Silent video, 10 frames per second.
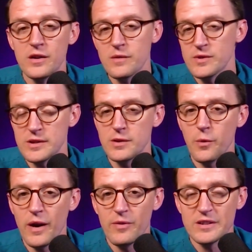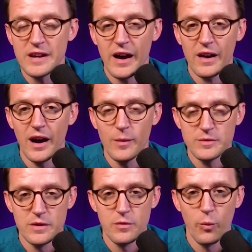can visit Nareva.com
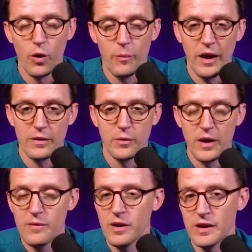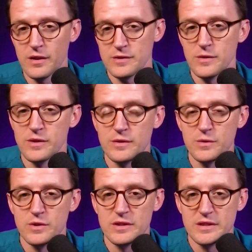to learn more about Nareva and also the
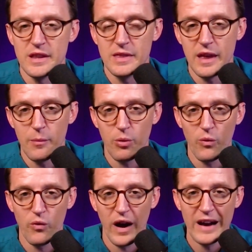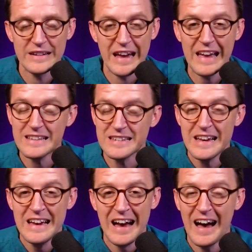solutions that they provide, and
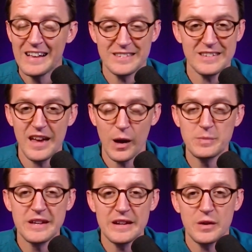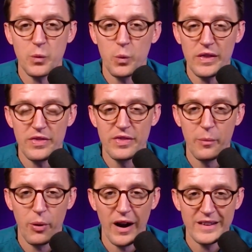to stay updated with the
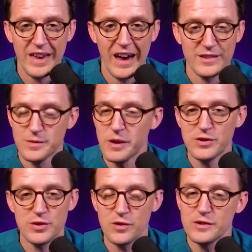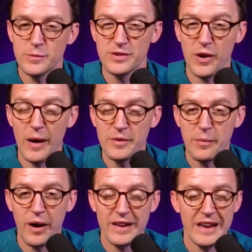podcast. So make sure you subscribe to the
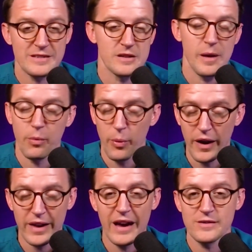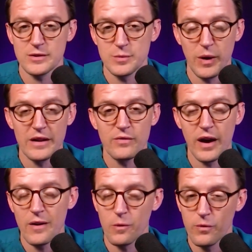podcast on Apple Podcasts or
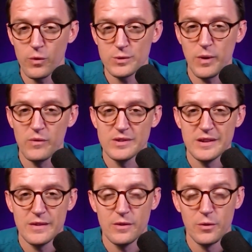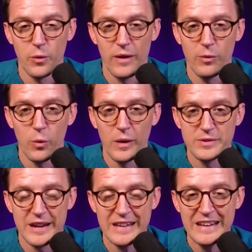Spotify, or of course by visiting the Nareva
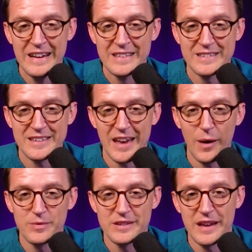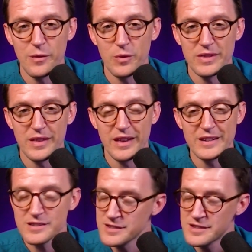website to stay up to date with the
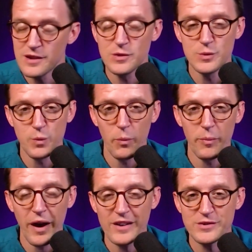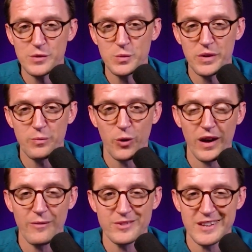latest. And stay tuned. We'll be back soon with more
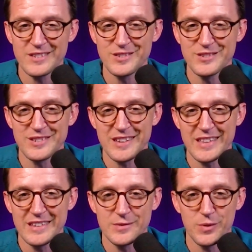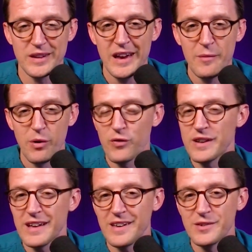conversations just like this one. But for
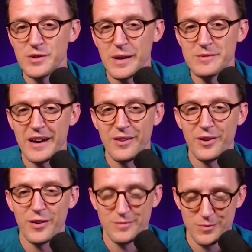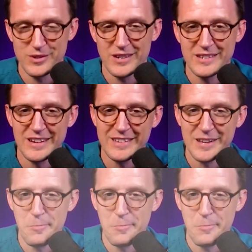Dan Gundry, I'm Tyler Kern. We'll talk to you next time.